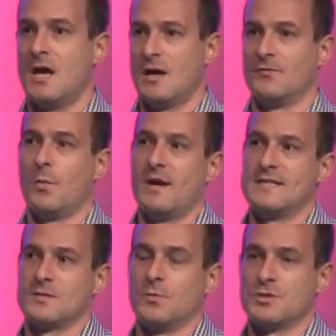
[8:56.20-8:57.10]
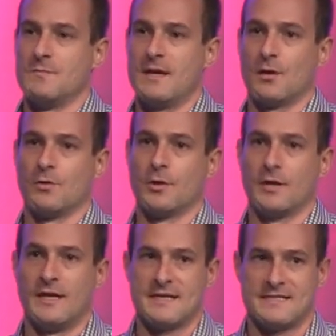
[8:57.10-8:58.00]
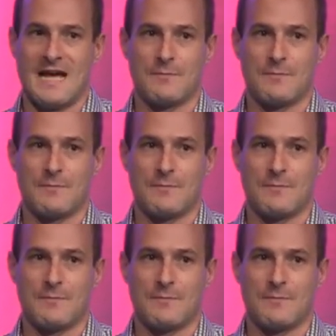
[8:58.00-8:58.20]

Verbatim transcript: of the ways in which maker learning has the